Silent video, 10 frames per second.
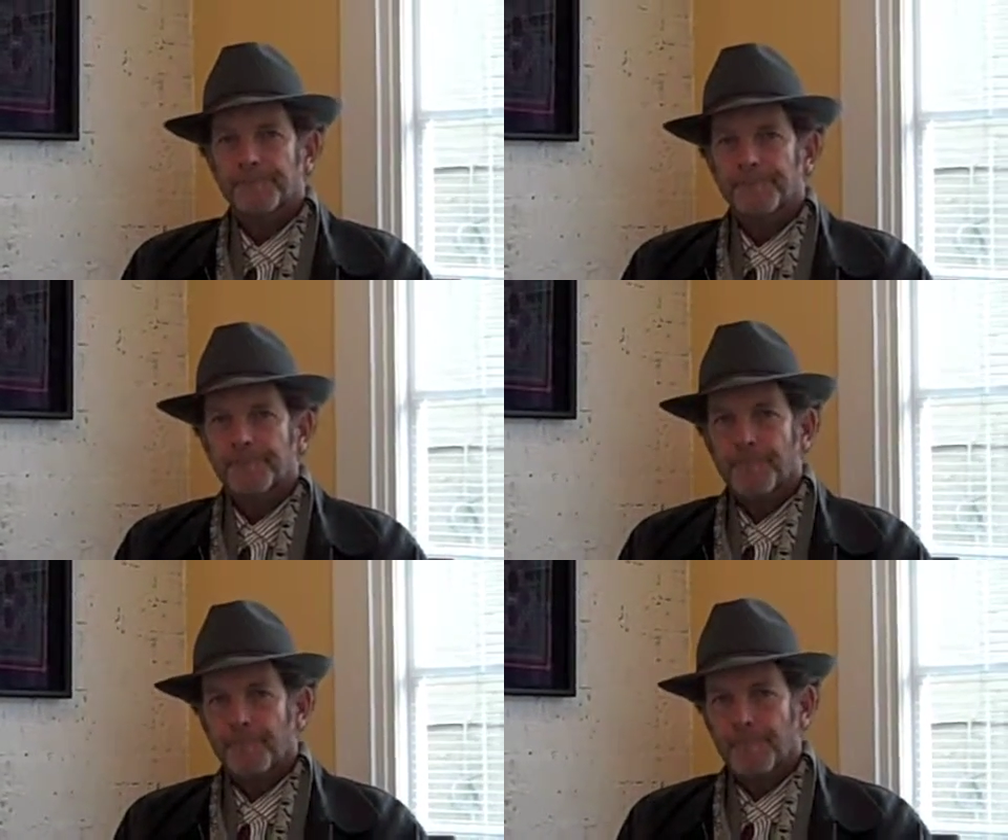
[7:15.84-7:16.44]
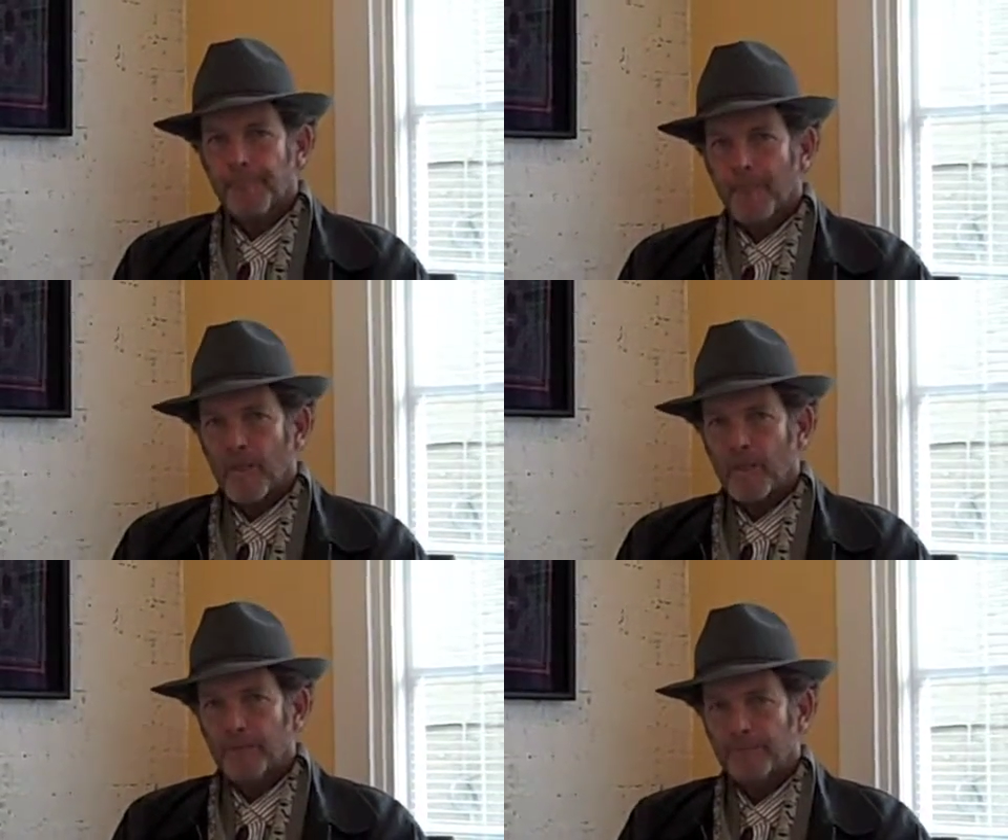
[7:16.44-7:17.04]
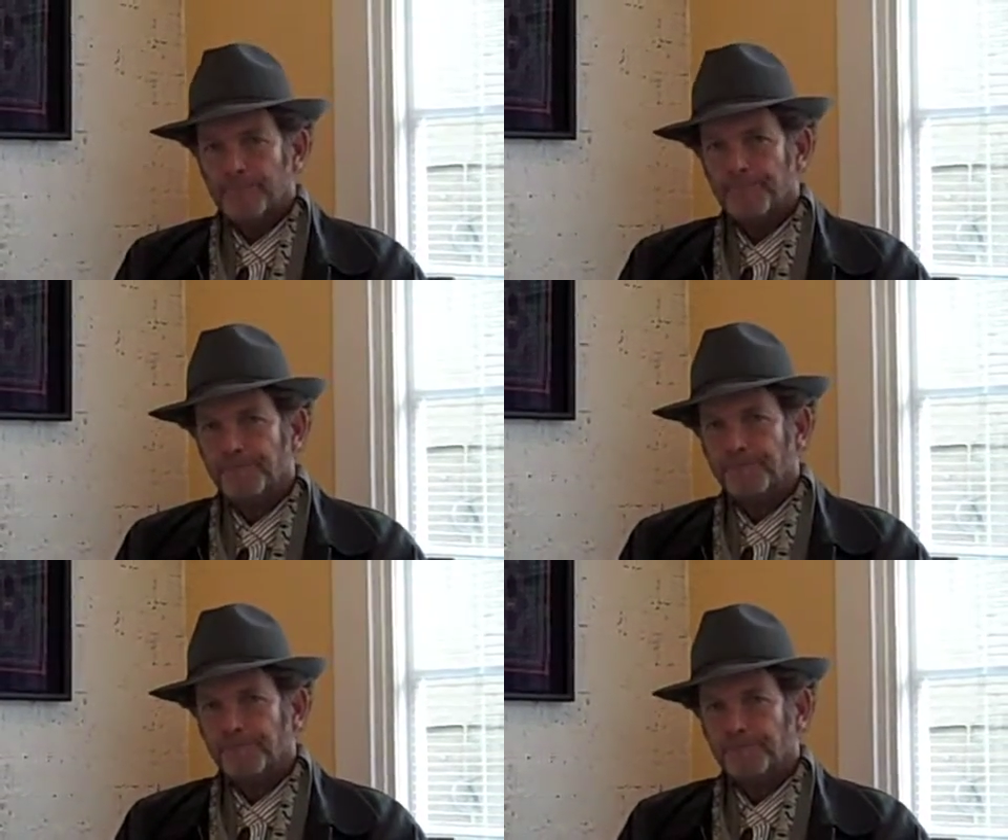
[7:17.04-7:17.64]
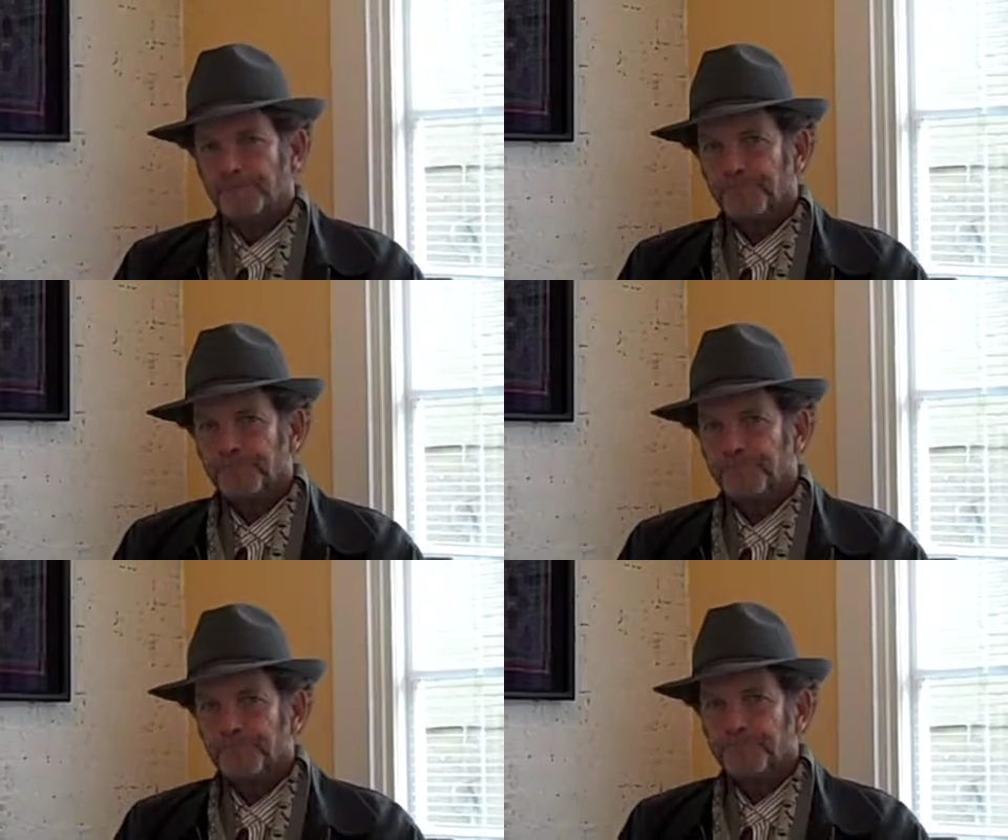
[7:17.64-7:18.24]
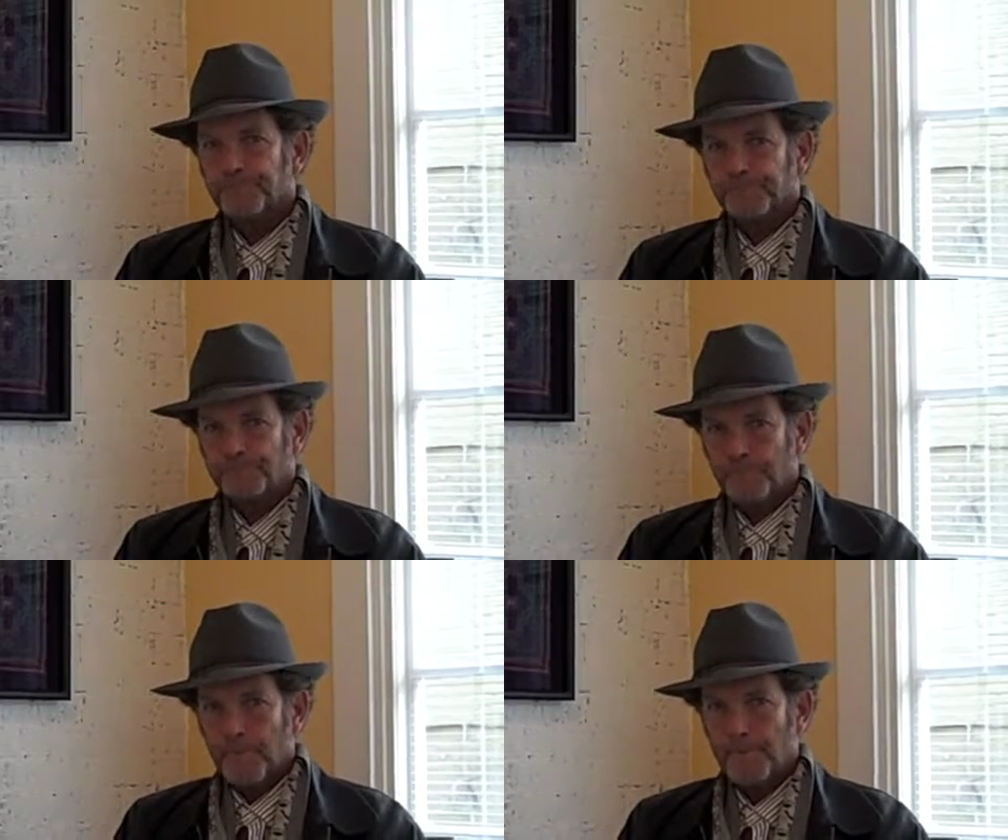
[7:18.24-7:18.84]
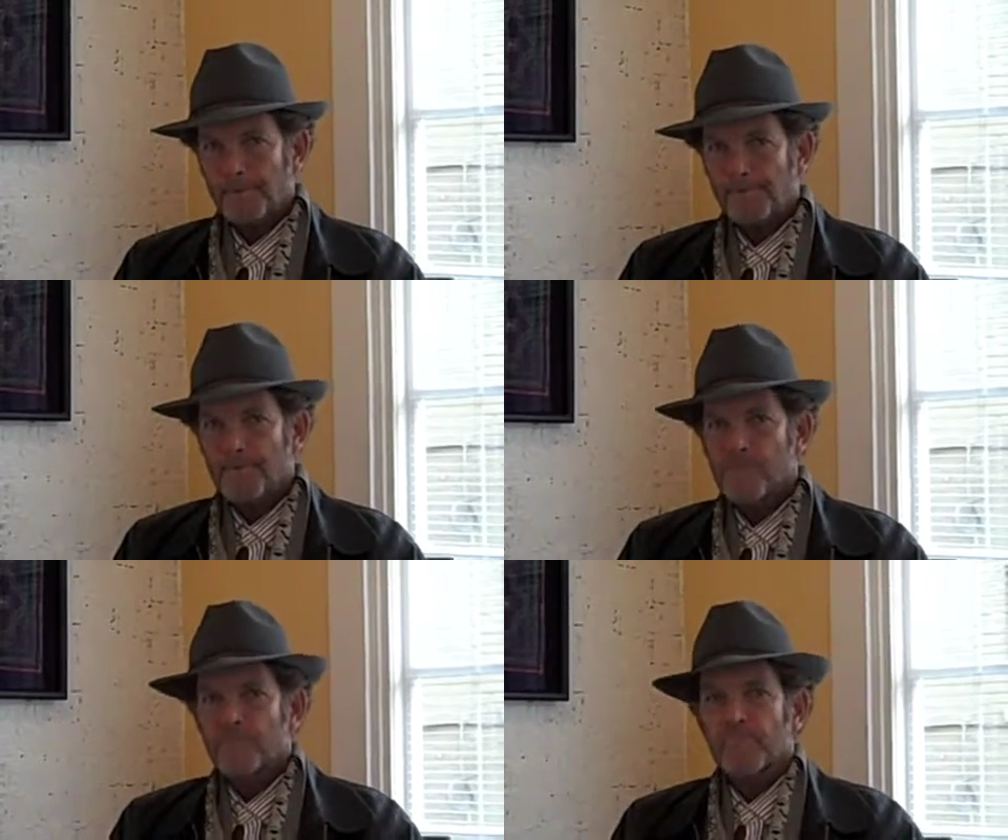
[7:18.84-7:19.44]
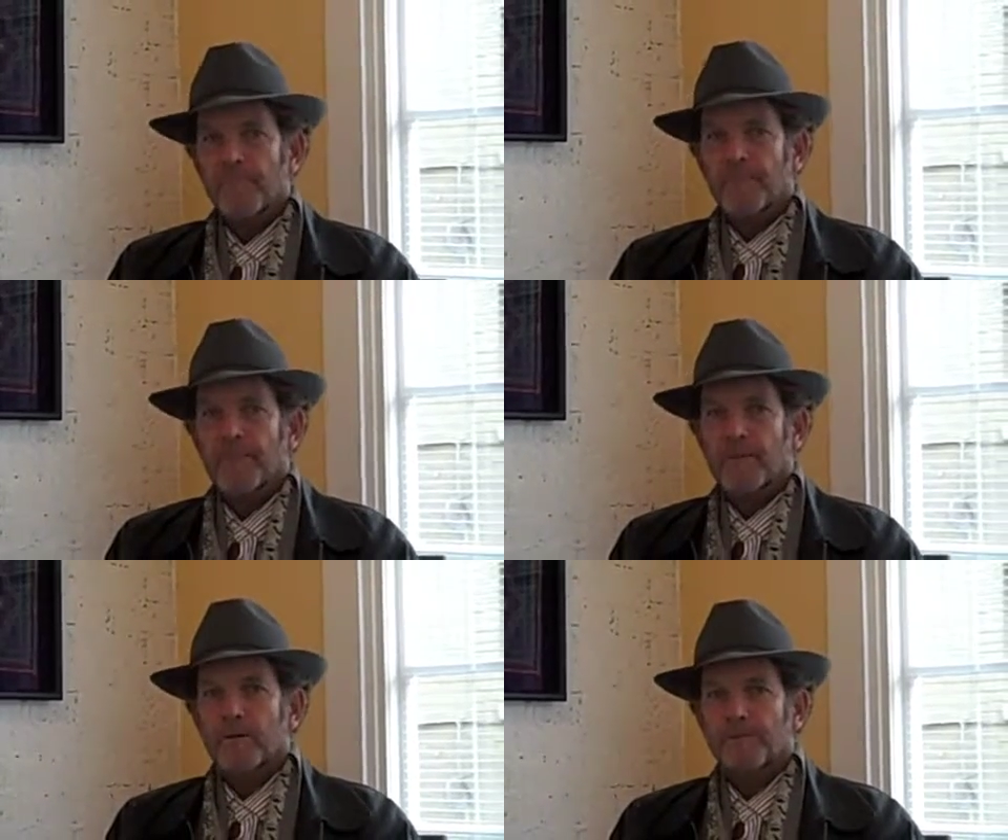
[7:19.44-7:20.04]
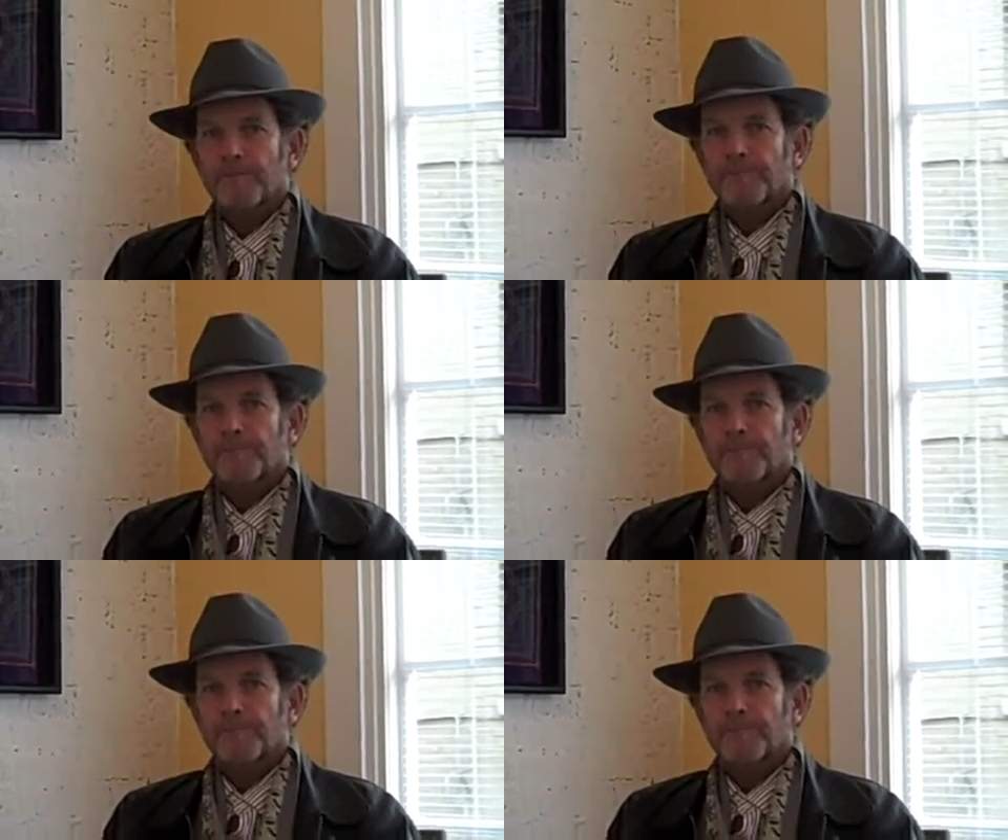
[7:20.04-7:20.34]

So when you say these films, you mean films of a more evolutionary nature?